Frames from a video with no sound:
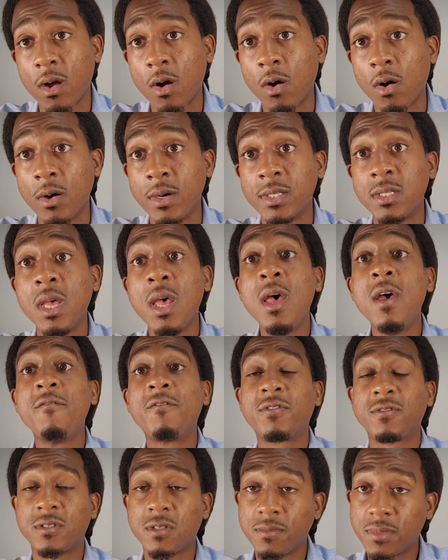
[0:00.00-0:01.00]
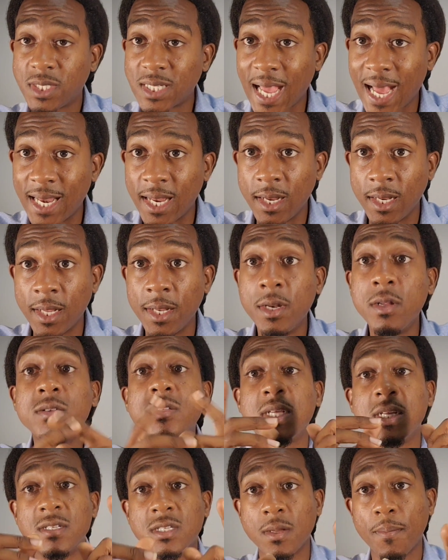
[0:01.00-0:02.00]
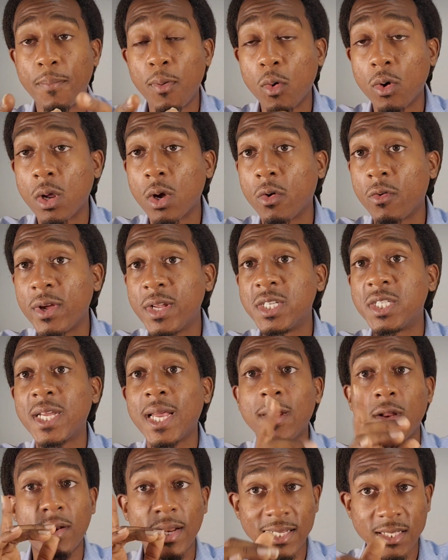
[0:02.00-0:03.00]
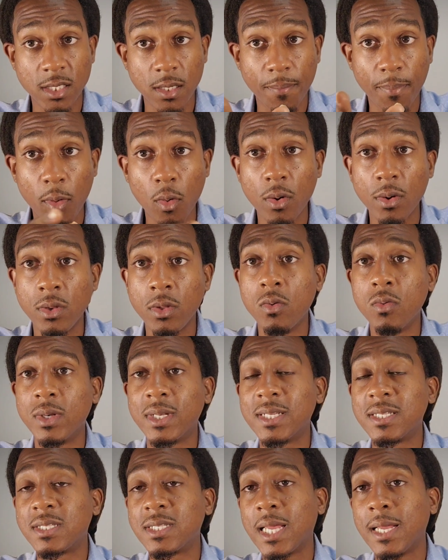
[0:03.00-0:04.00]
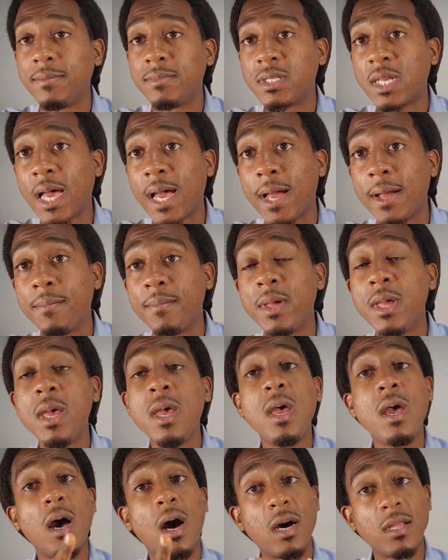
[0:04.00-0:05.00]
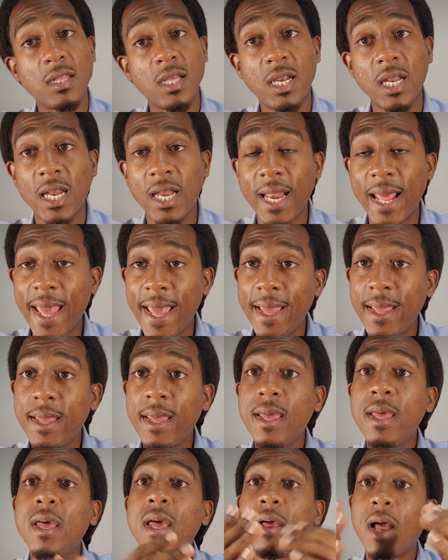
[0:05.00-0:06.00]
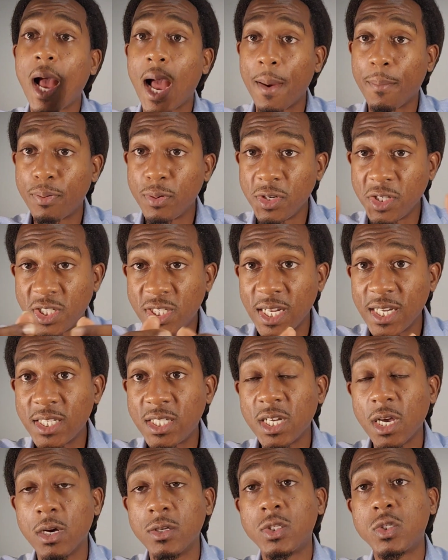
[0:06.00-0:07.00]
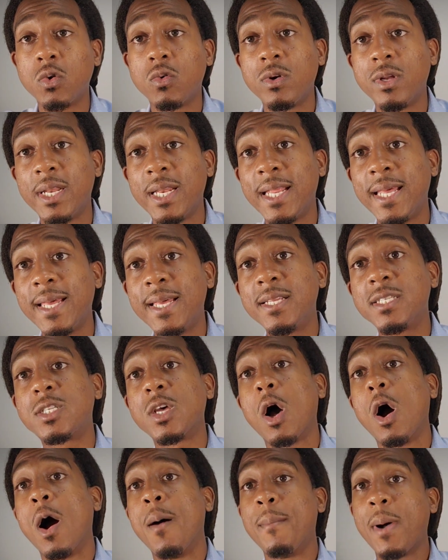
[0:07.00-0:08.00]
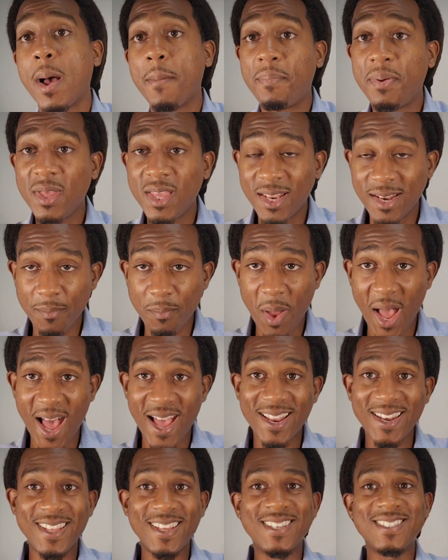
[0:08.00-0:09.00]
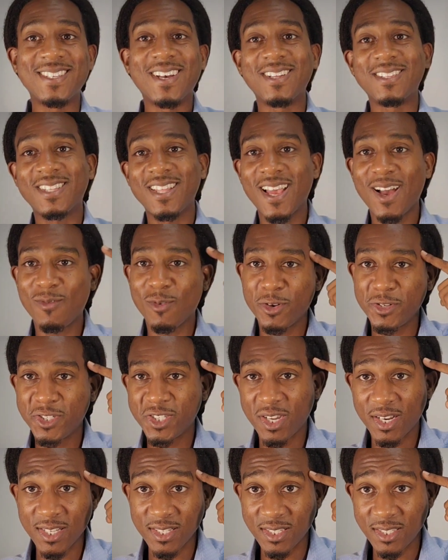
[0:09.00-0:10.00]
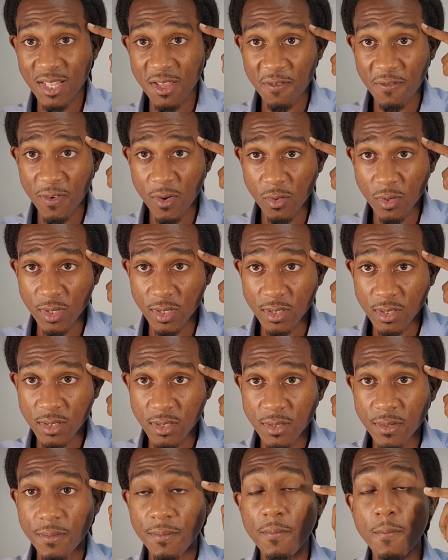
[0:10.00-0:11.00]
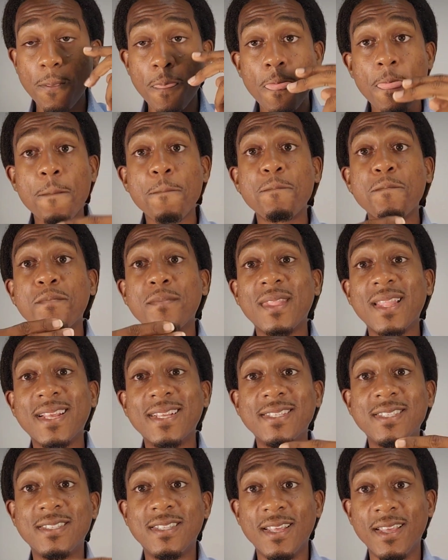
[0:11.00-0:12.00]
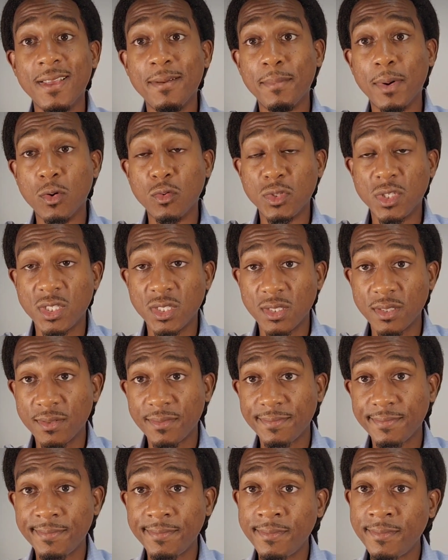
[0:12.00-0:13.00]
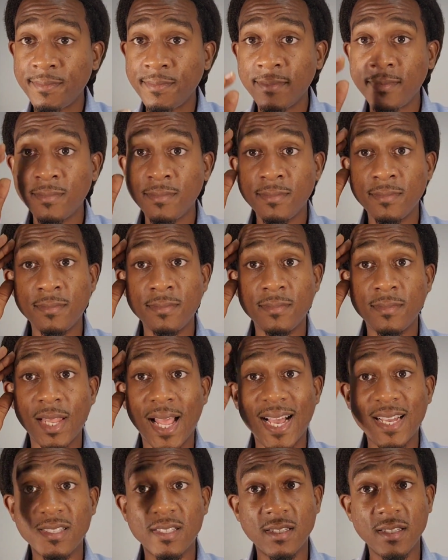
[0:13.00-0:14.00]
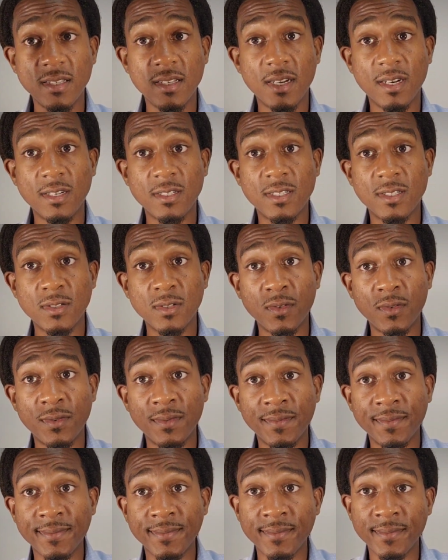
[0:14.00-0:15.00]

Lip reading: cards for some solid lenders and support a great channel that's supporting you at the same time. Other than that, I appreciate y'all tuning in. To all my pioneers out there, I want y'all to stay focused, stay in motion. I'll see y'all soon.